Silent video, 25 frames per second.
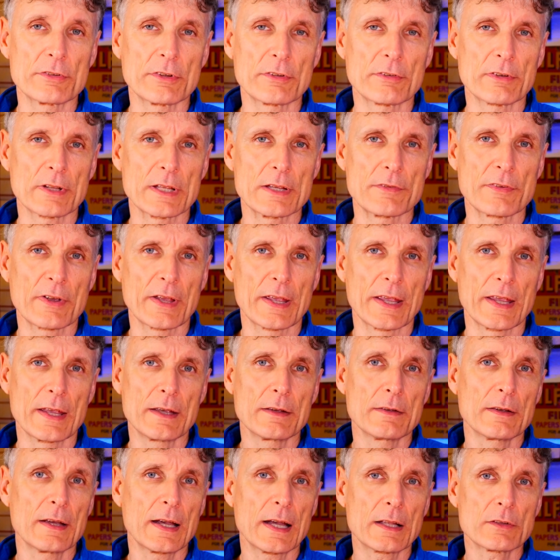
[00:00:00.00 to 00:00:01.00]
this lever
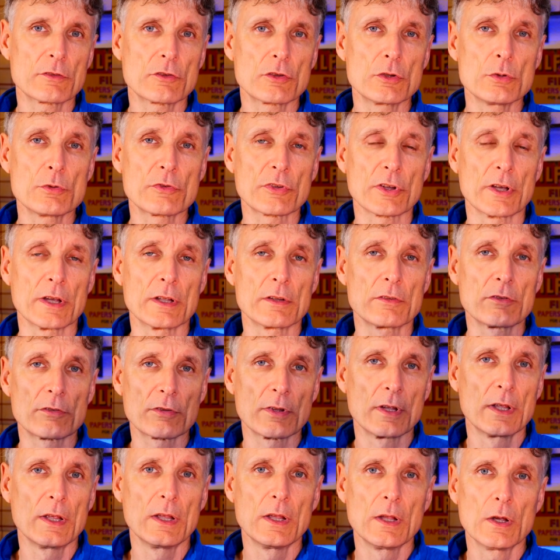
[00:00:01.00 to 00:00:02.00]
here, and two
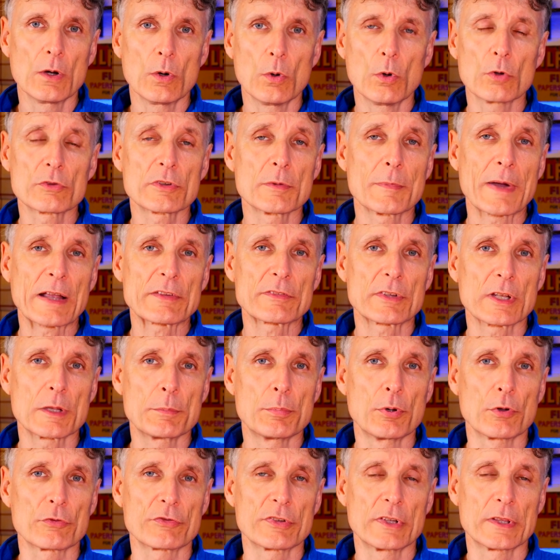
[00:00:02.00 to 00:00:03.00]
turns automatically
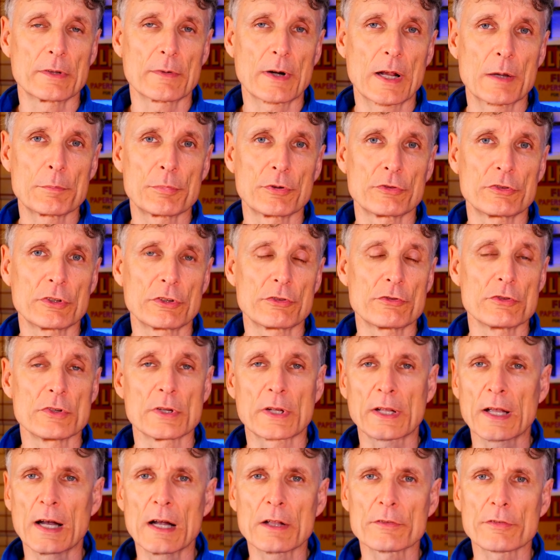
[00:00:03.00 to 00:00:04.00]
puts it in the right position.
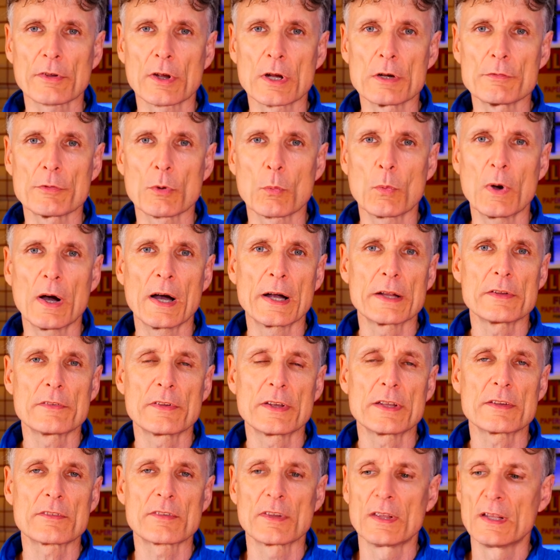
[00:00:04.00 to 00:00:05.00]
You can't overwind
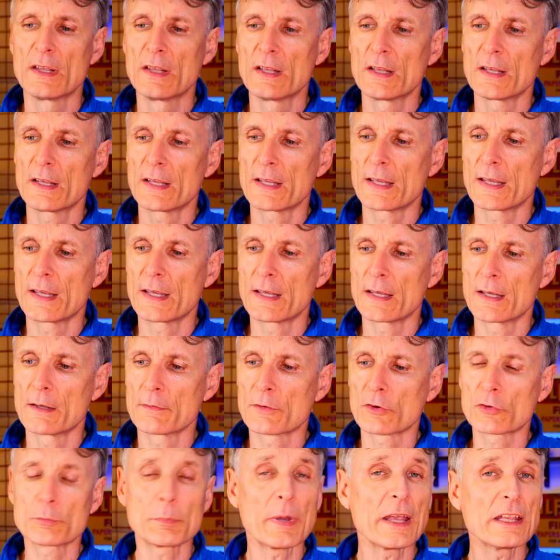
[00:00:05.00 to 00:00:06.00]
it.
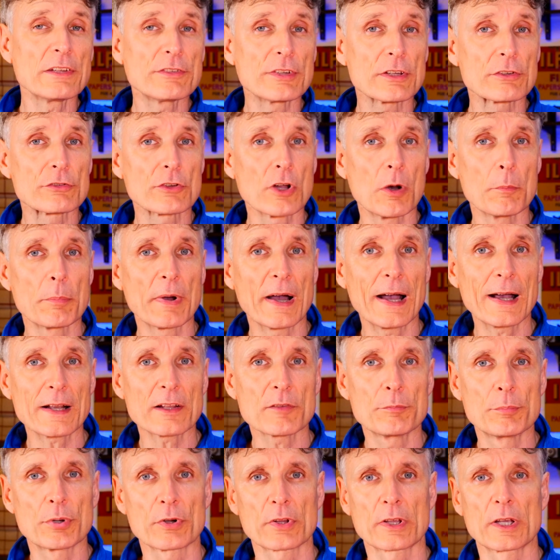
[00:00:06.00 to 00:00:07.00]
The spacing's not bad.
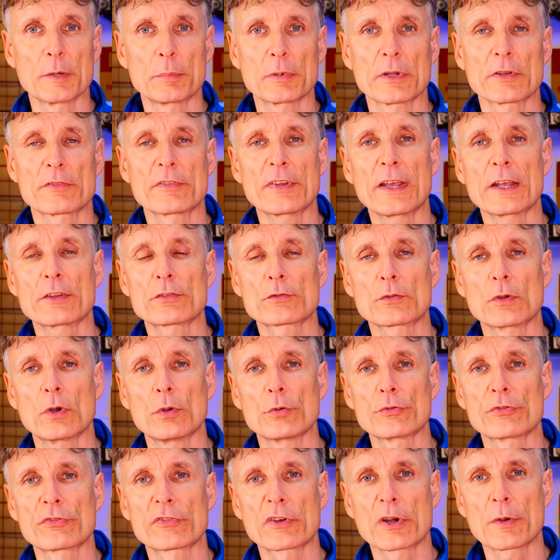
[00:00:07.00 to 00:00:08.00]
I've put a couple of test
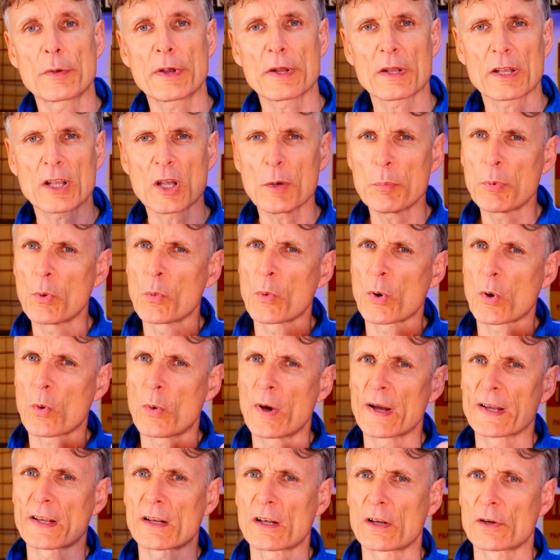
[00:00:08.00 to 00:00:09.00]
rolls through it. A couple were
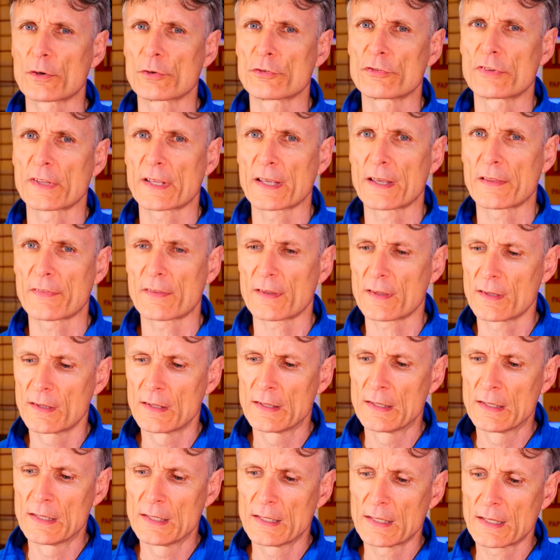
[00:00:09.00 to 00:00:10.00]
quite close together.
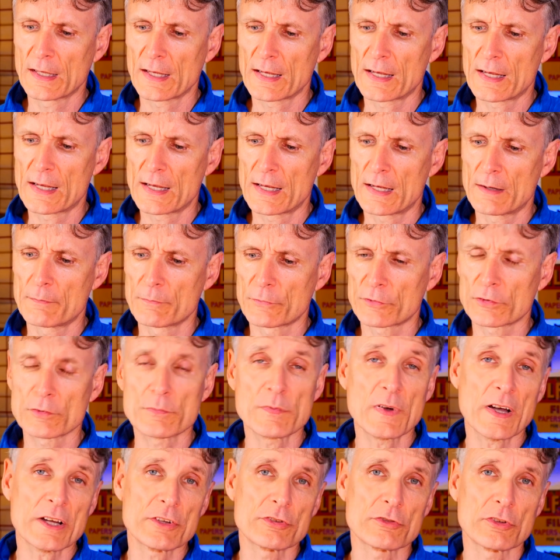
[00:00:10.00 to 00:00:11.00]

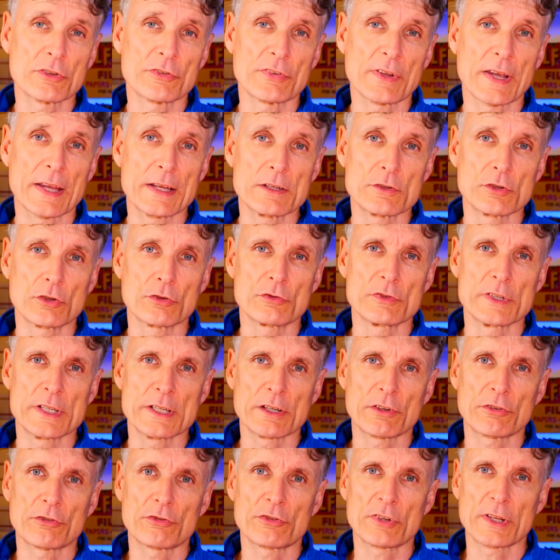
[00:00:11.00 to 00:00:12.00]
Suffice to say, it does
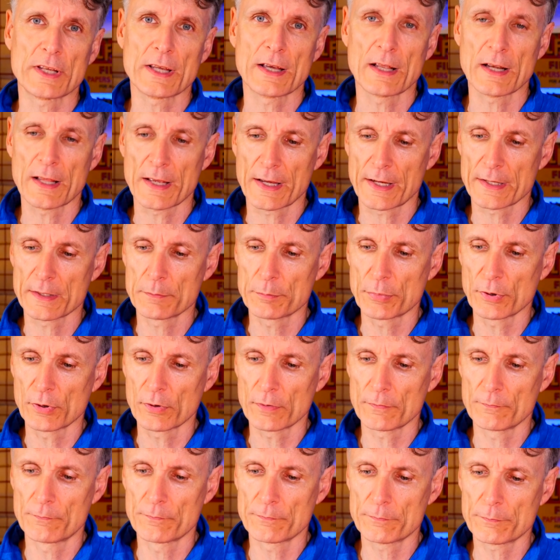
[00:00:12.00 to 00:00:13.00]
need a CLA,
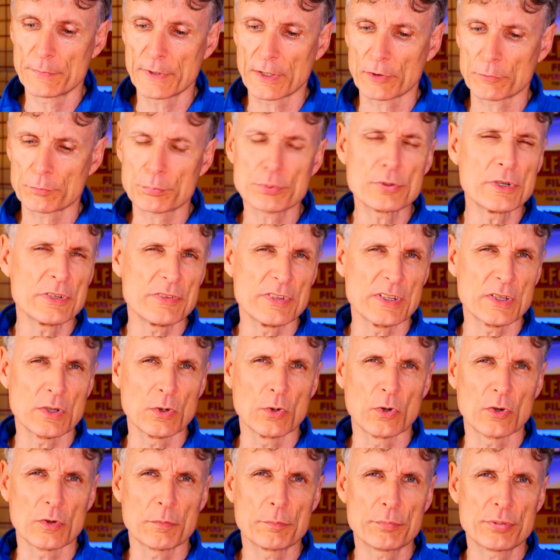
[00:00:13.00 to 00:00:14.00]
but yeah, it's pretty
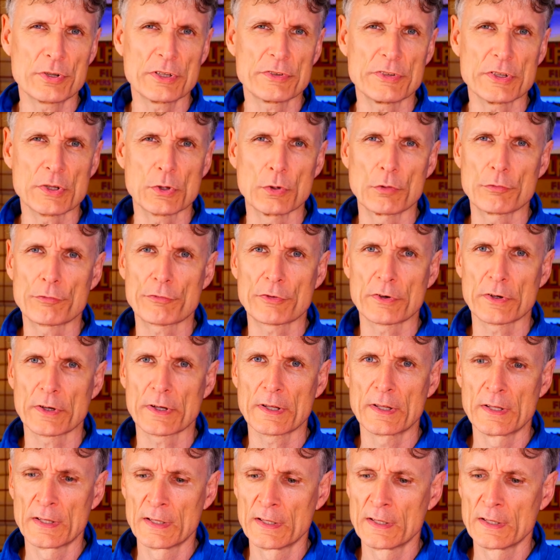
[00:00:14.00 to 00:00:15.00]
good. Pretty good for a,